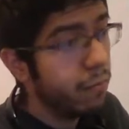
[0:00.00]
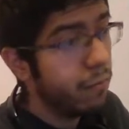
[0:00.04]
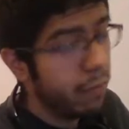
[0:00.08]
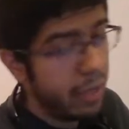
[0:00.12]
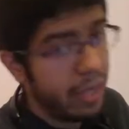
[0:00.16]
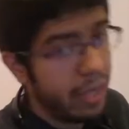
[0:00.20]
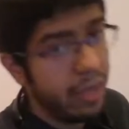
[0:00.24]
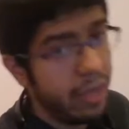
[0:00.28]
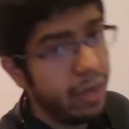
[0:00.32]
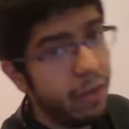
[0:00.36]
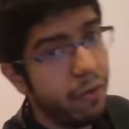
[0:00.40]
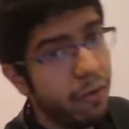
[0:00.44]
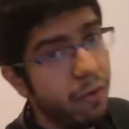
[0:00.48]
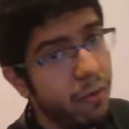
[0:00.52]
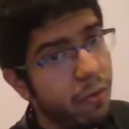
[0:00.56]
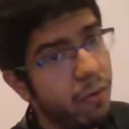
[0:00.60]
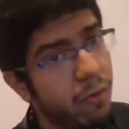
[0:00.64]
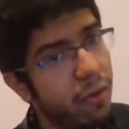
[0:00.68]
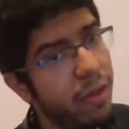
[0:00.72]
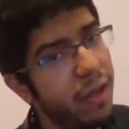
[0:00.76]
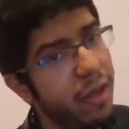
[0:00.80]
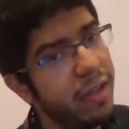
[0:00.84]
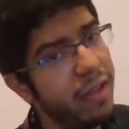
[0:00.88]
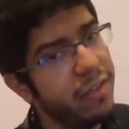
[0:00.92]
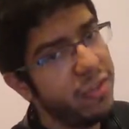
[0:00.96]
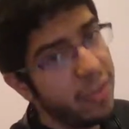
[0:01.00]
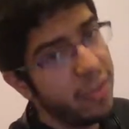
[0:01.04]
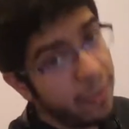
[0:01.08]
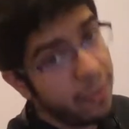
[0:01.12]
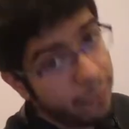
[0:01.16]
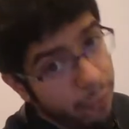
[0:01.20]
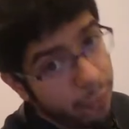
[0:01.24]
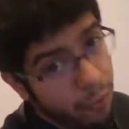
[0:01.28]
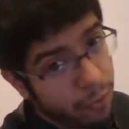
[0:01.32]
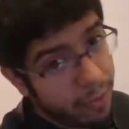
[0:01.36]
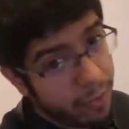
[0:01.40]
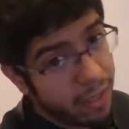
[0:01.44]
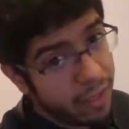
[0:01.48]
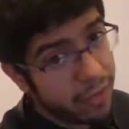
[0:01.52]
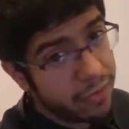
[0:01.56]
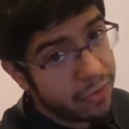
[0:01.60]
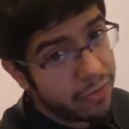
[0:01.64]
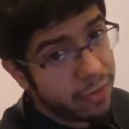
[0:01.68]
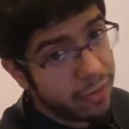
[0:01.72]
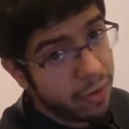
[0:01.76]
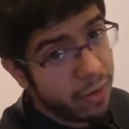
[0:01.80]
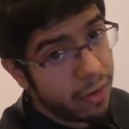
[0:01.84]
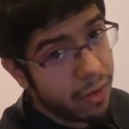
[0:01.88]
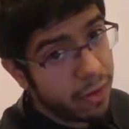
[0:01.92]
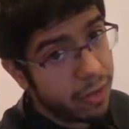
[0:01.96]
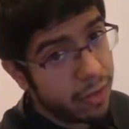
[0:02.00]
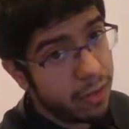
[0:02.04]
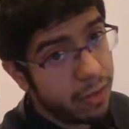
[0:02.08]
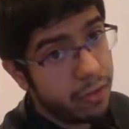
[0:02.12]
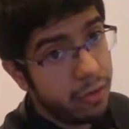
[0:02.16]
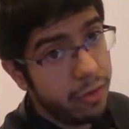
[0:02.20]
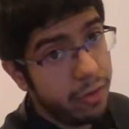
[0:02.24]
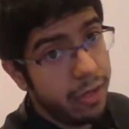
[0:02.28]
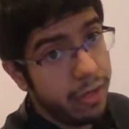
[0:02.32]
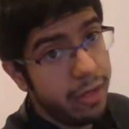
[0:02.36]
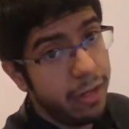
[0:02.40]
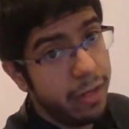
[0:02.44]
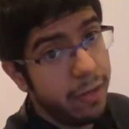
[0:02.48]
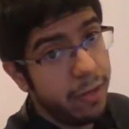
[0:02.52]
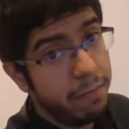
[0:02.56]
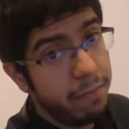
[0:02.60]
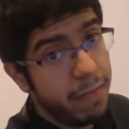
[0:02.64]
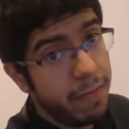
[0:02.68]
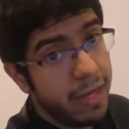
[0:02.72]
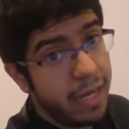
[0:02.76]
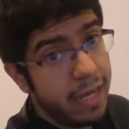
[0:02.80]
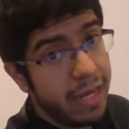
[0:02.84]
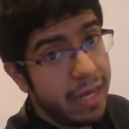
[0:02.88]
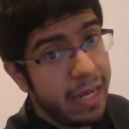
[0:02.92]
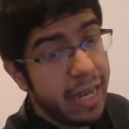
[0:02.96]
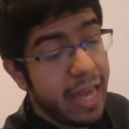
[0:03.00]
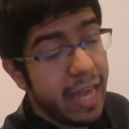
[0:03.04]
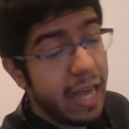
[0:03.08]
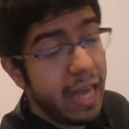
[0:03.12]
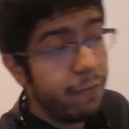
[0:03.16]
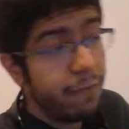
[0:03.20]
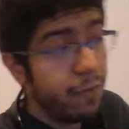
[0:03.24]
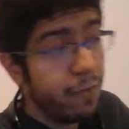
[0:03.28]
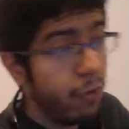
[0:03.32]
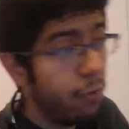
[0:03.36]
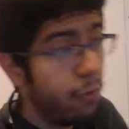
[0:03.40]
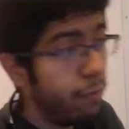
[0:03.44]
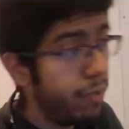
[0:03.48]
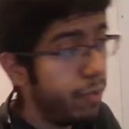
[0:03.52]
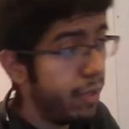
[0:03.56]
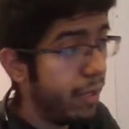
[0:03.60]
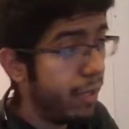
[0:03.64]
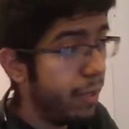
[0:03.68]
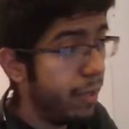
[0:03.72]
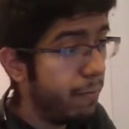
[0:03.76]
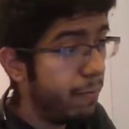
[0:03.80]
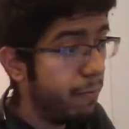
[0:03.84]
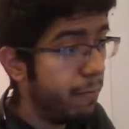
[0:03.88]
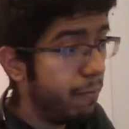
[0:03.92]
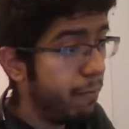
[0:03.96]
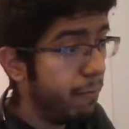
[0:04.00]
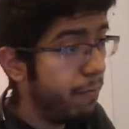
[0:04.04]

and, well, I'd say four minutes long, including a minute and a half opening.